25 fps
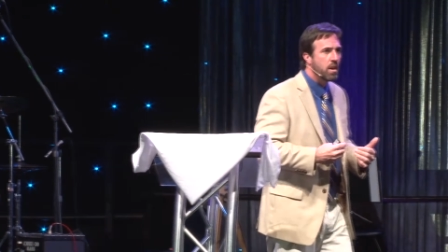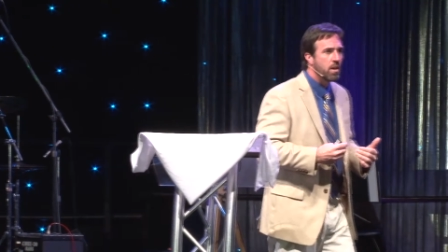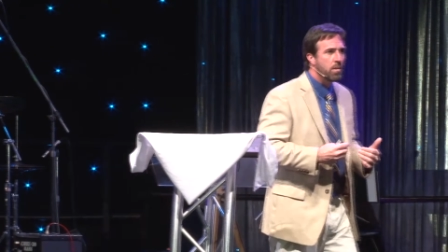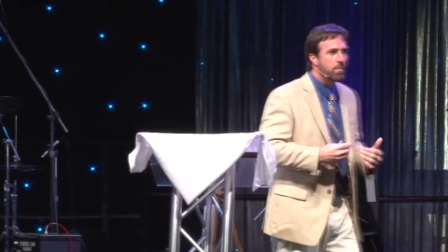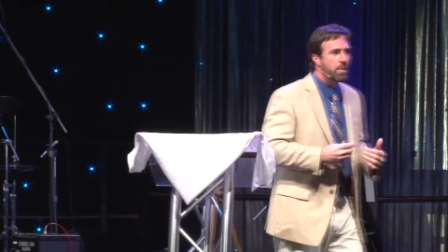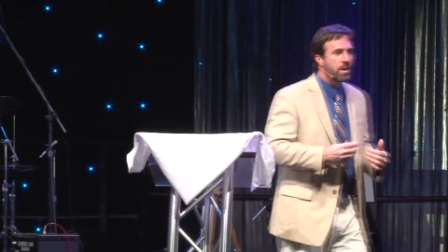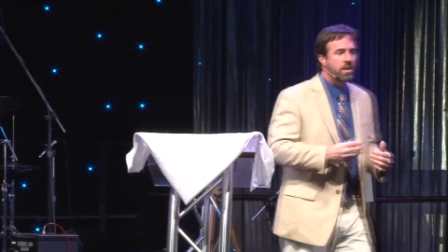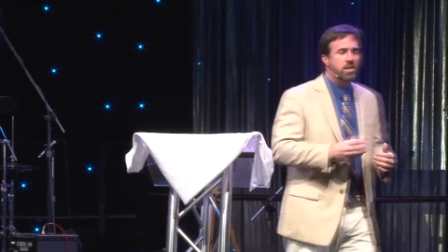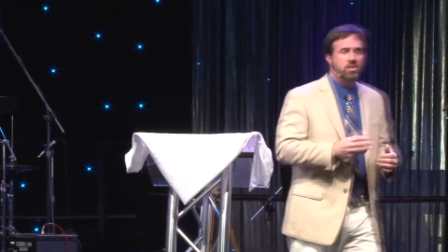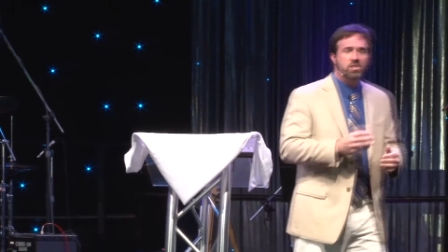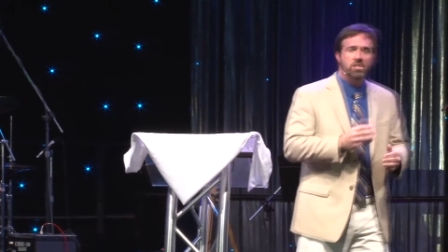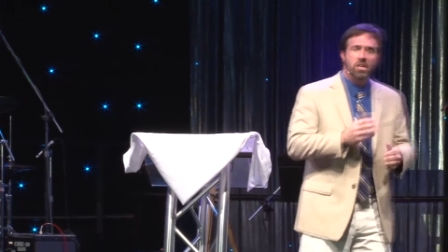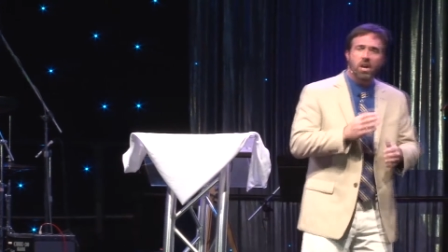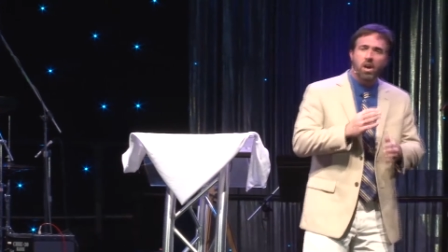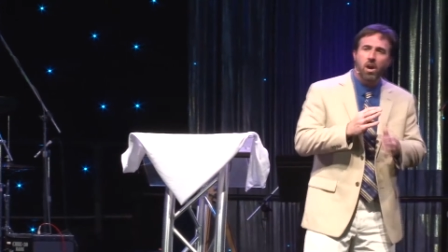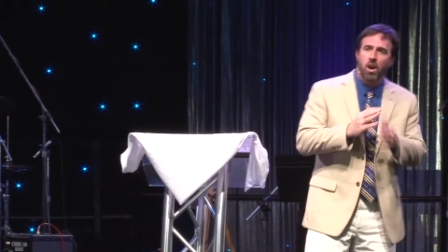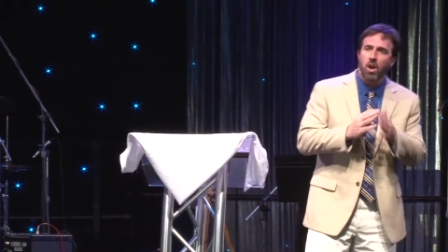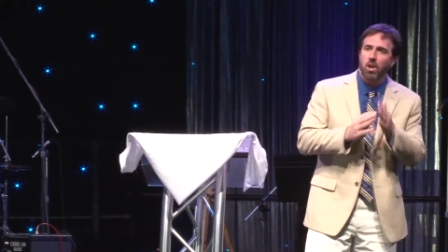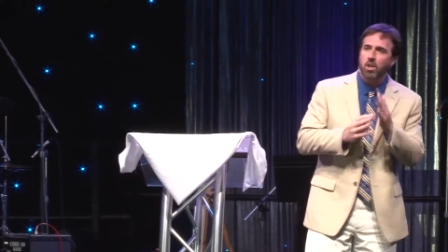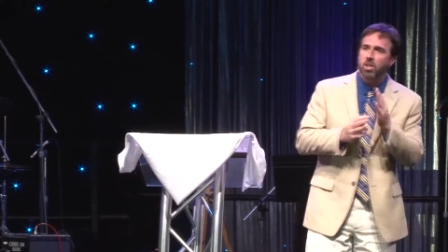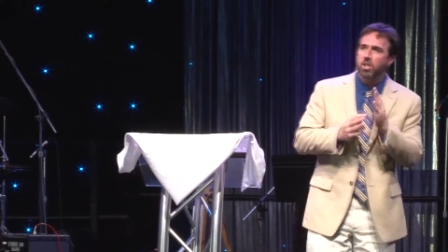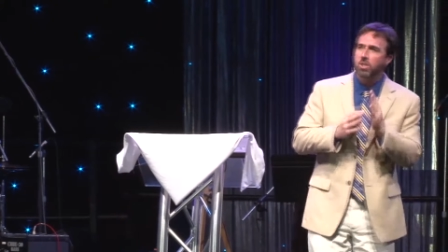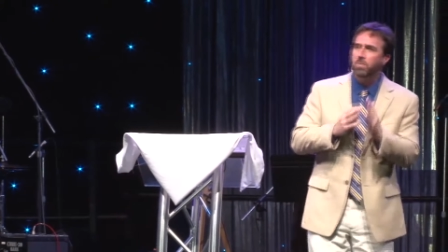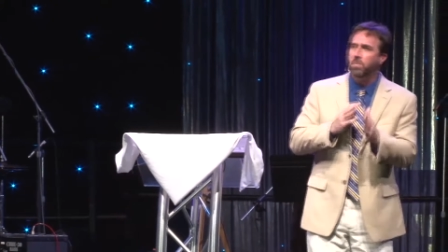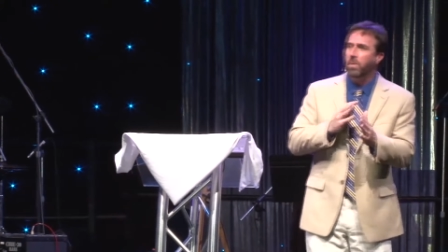Because the
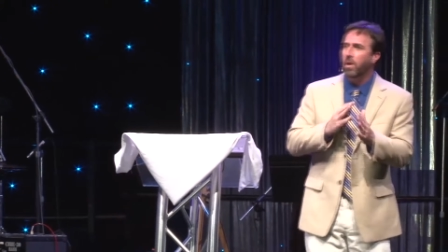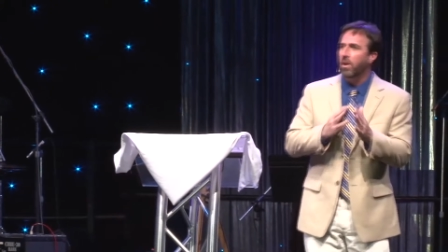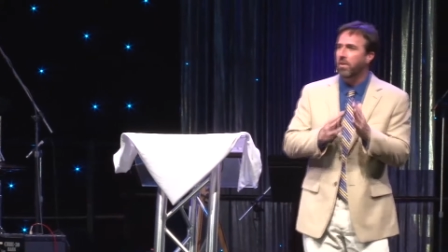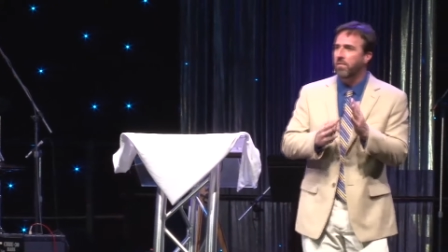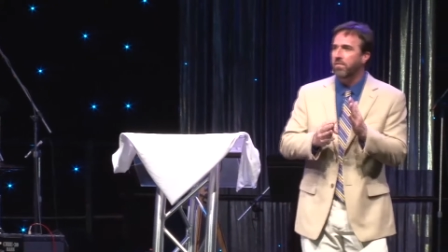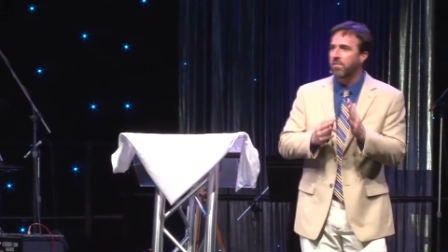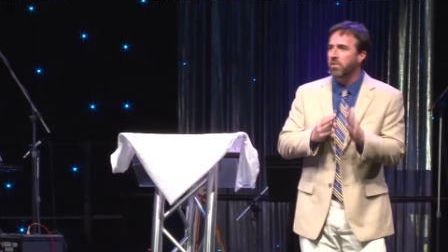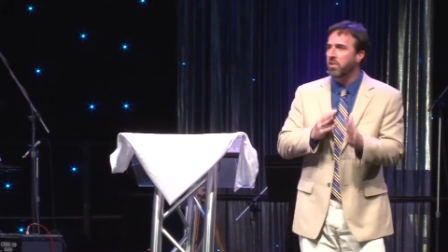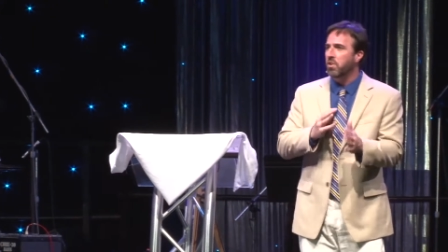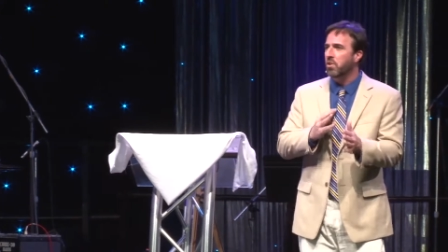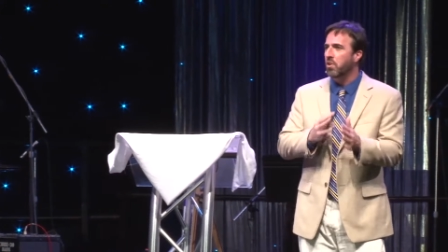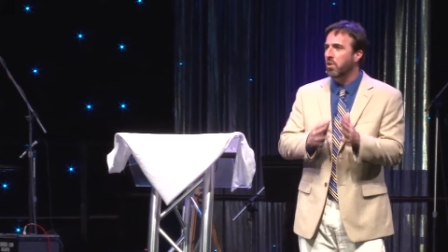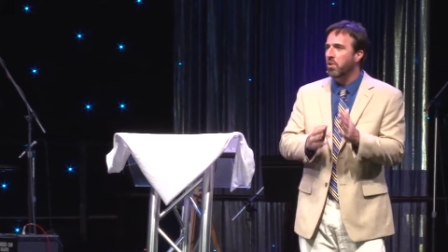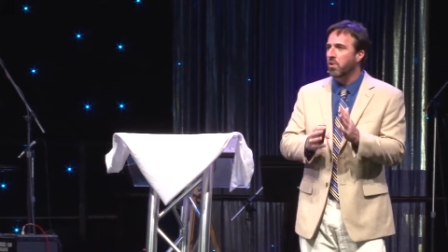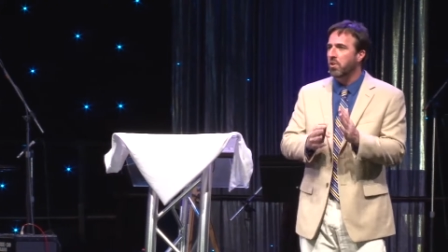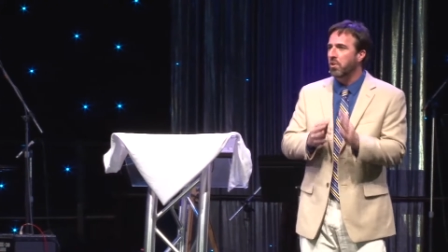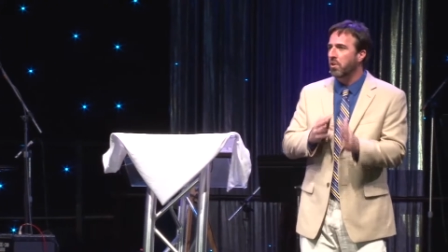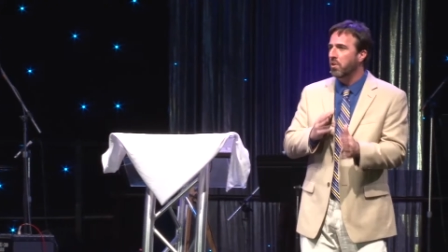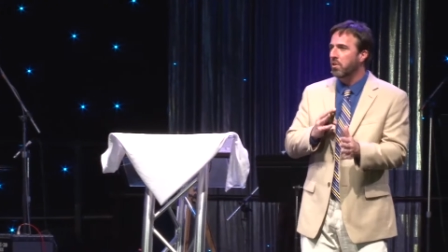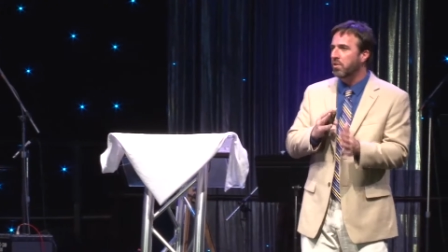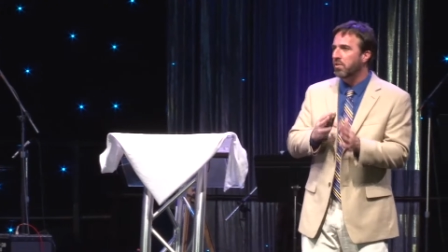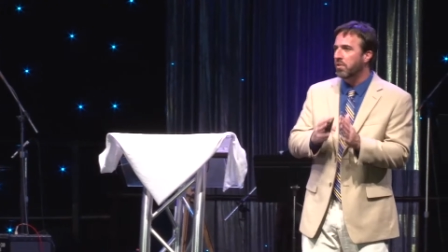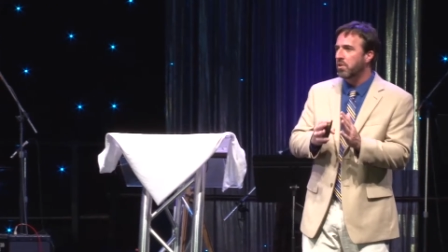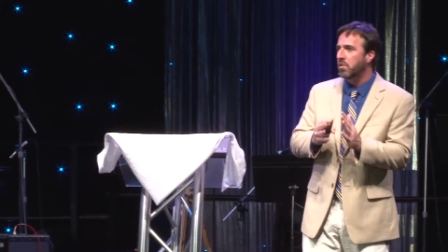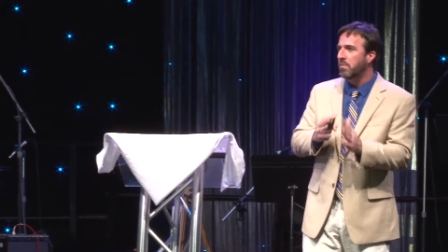hardest part for
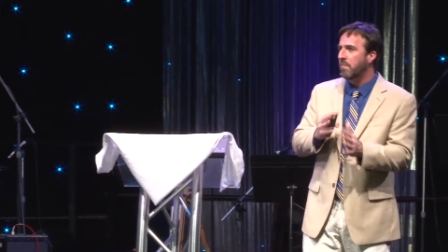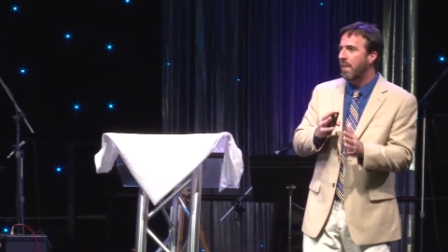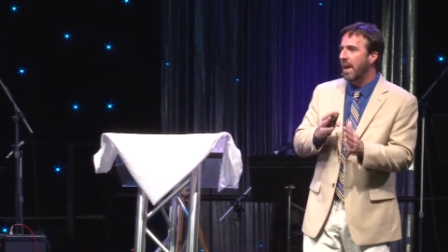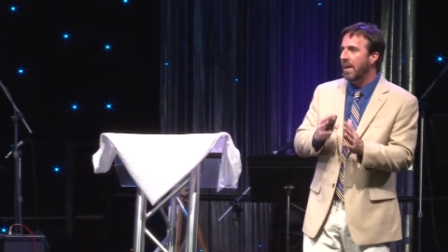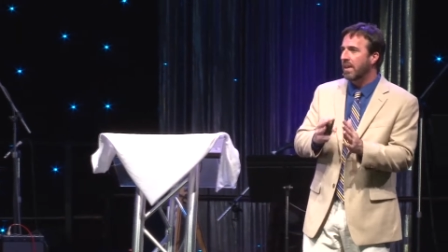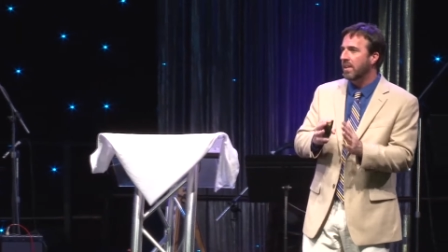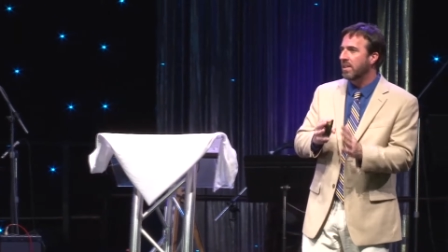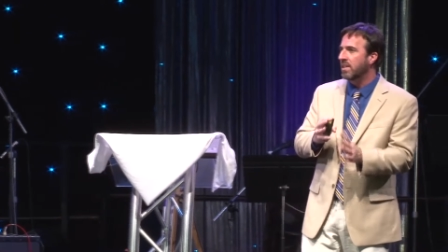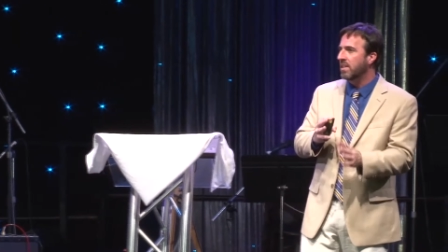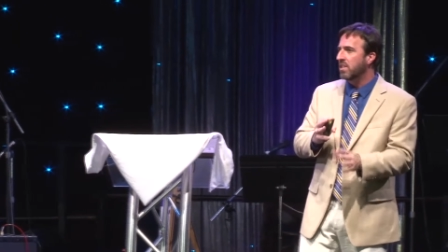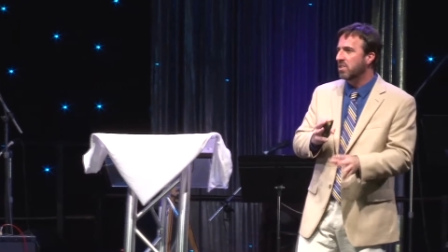humanity